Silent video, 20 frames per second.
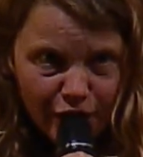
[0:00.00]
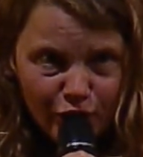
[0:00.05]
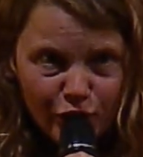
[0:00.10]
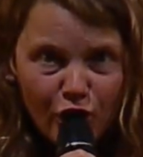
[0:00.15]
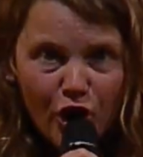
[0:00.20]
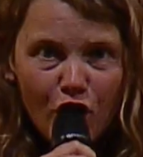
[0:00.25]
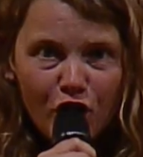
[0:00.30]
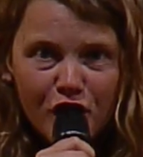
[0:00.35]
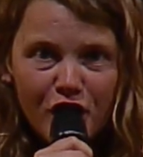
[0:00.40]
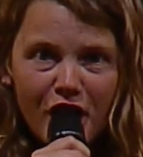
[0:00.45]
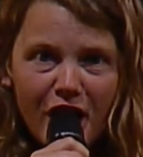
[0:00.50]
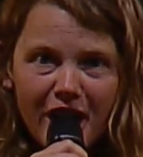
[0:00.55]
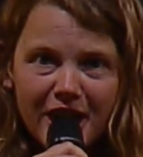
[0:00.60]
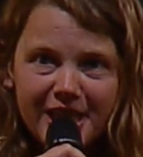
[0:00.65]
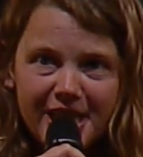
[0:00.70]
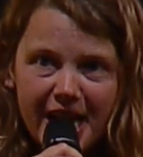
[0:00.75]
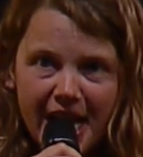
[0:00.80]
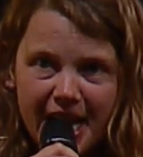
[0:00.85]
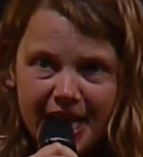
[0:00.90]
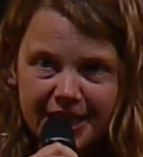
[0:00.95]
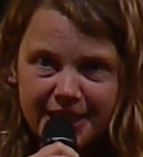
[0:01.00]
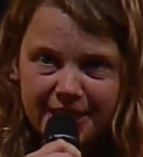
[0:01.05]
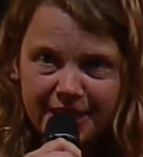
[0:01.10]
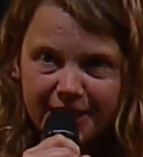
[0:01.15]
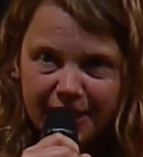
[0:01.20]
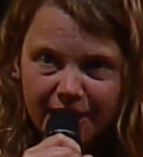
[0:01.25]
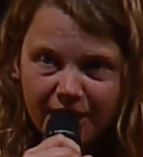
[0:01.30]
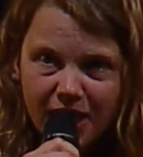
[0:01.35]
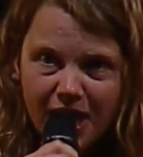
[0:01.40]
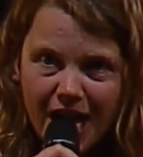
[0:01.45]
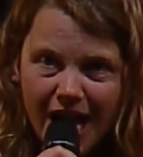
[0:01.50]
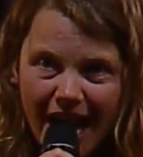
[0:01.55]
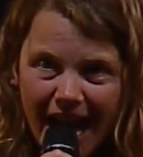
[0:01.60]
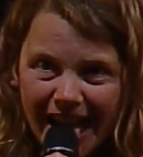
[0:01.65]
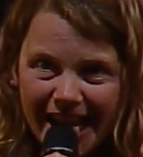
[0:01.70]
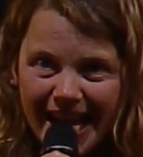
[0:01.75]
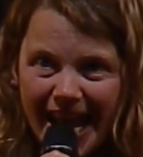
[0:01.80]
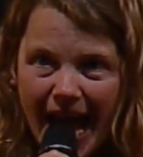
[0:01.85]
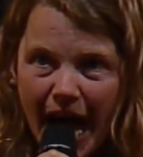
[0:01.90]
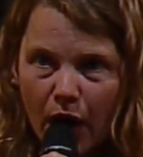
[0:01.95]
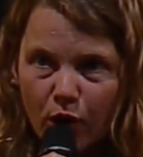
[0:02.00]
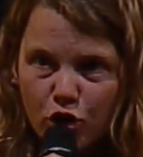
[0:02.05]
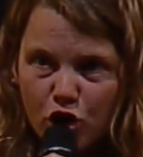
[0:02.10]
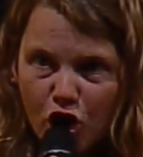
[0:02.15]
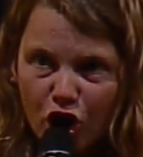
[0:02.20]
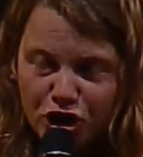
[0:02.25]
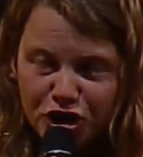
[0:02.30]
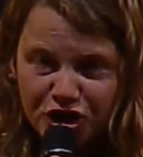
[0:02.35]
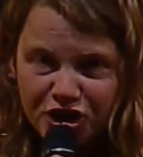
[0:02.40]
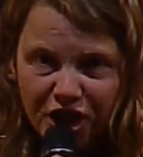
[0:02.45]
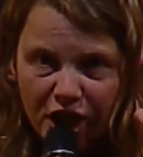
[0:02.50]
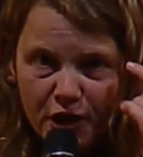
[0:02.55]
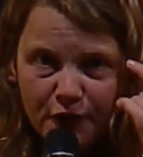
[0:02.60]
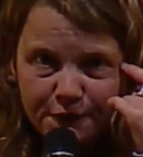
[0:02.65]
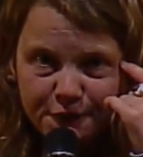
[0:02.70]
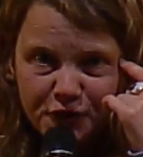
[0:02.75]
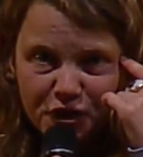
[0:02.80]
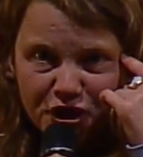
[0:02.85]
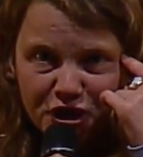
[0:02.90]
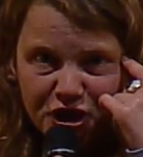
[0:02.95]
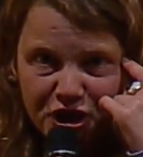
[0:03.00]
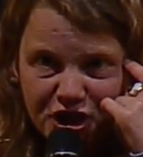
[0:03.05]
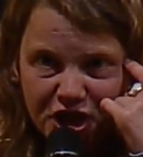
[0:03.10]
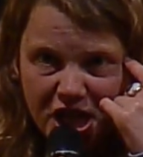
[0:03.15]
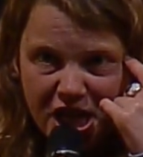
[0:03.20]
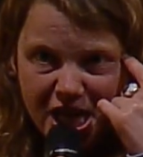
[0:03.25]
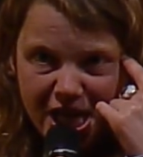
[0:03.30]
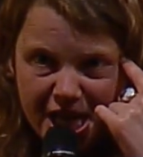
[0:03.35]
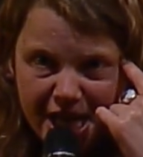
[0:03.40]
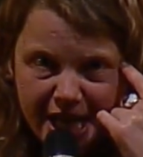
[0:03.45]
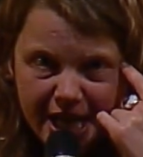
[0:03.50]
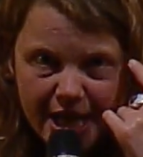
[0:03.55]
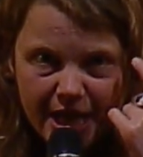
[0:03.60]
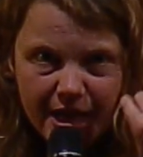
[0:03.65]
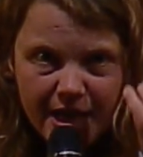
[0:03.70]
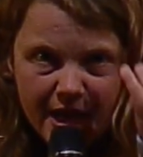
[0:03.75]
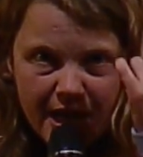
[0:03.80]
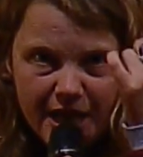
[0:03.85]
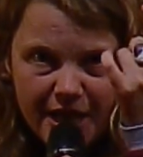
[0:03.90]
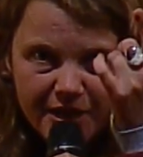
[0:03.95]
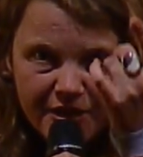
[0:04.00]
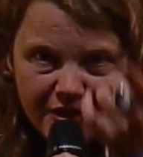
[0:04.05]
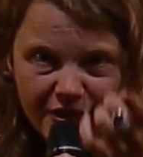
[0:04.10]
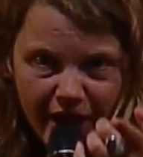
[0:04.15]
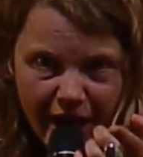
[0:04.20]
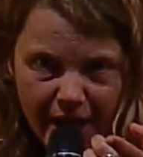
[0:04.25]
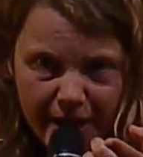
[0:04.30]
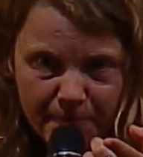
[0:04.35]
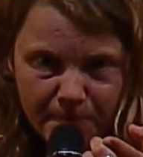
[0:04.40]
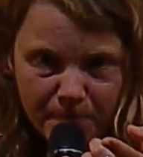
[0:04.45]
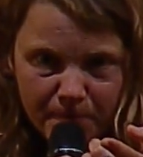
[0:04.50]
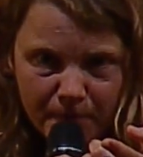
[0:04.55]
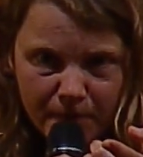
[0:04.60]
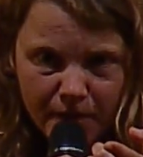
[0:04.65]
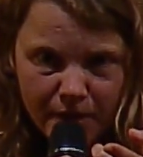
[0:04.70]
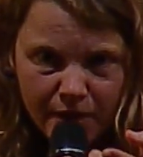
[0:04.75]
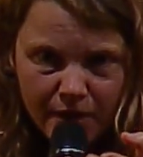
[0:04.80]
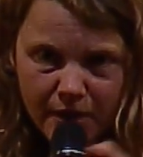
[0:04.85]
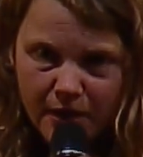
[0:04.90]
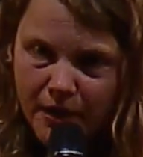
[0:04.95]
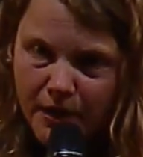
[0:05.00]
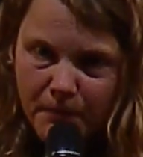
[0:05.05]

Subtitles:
Look again. Allow yourself to see them.